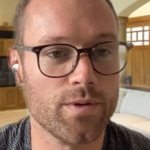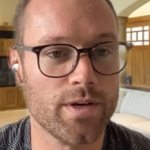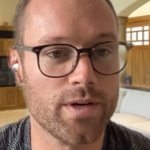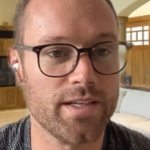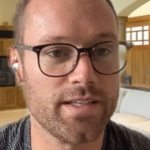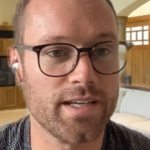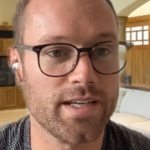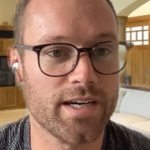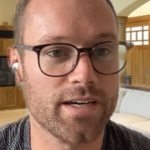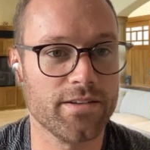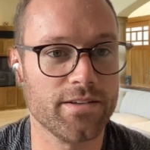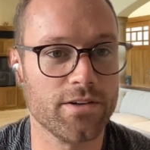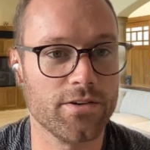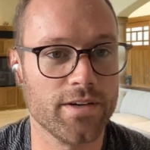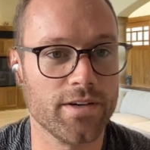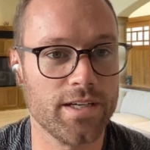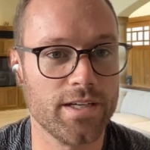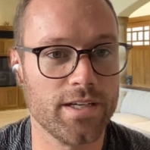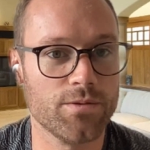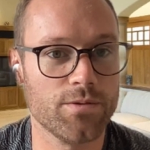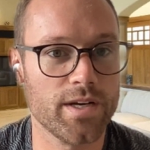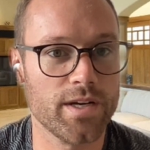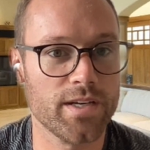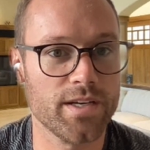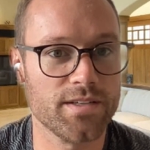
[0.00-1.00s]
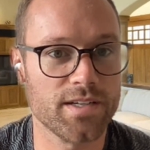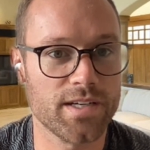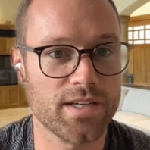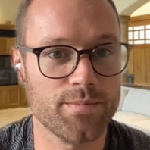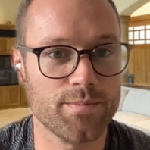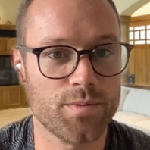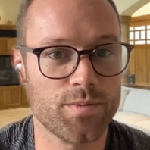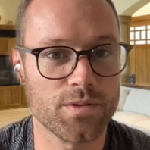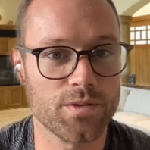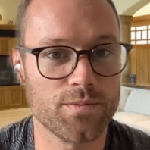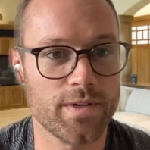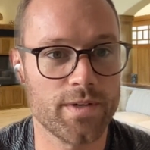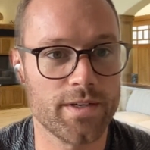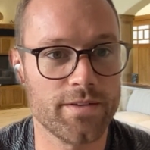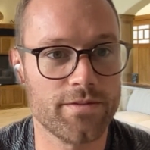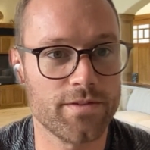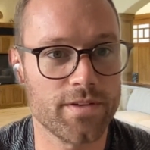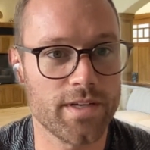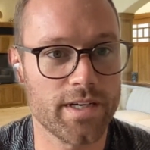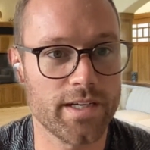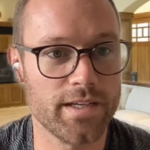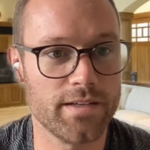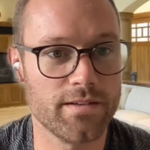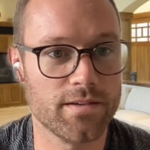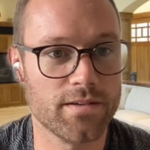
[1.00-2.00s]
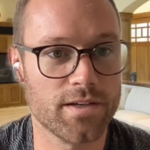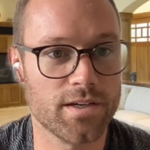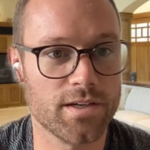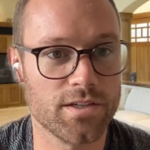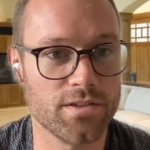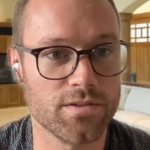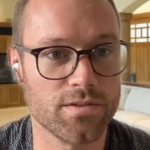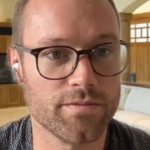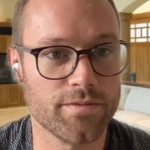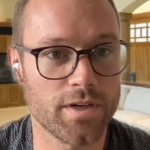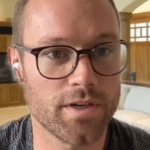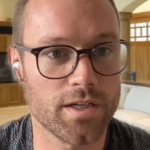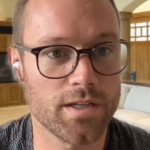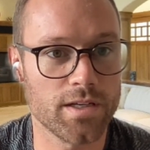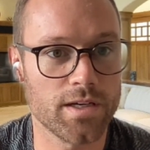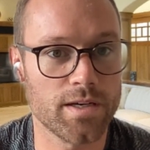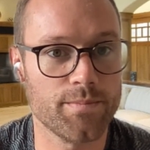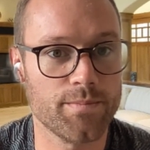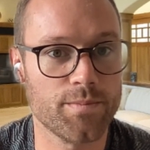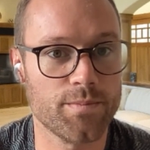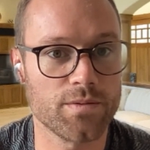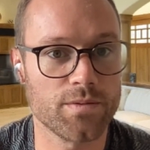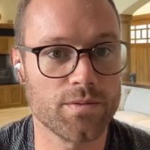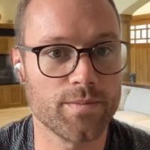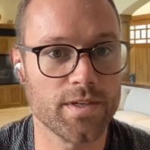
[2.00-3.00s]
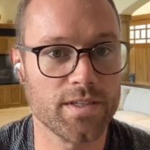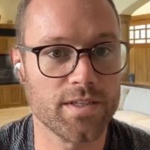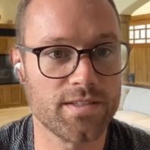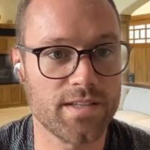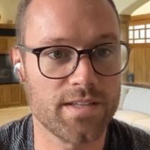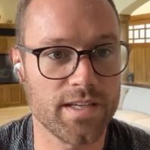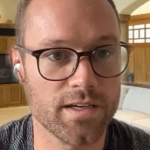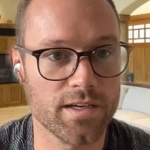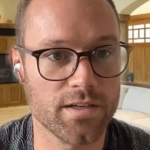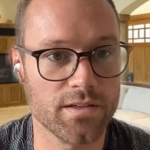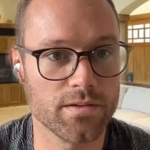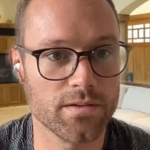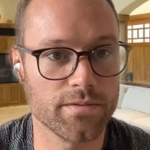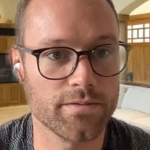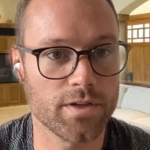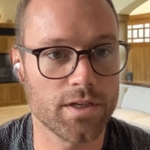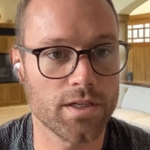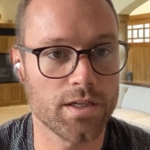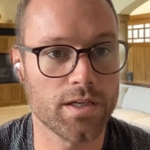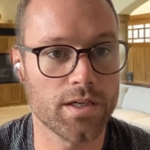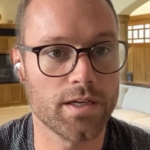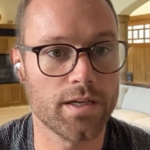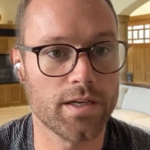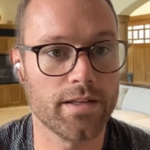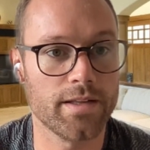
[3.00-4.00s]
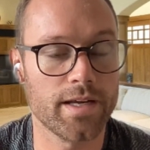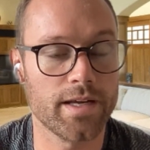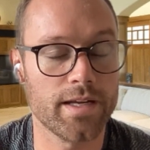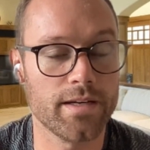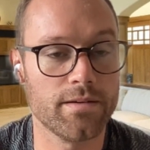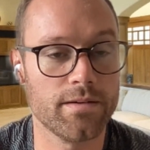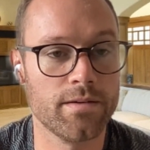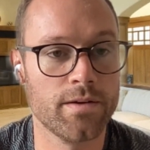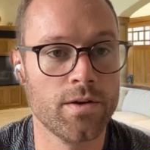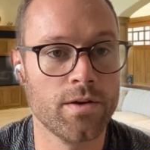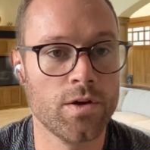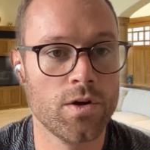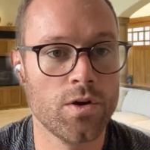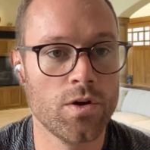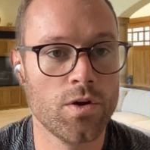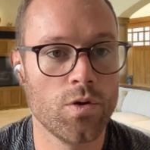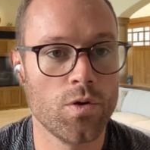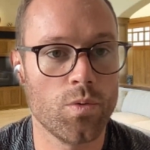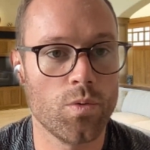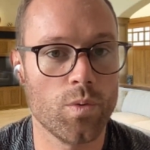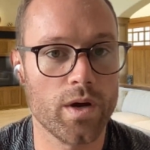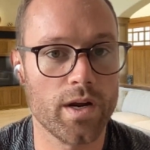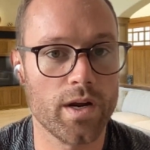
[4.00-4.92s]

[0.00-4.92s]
So I went down there anyways, and I booked my flight on Travala. I booked my stay on Travala, and then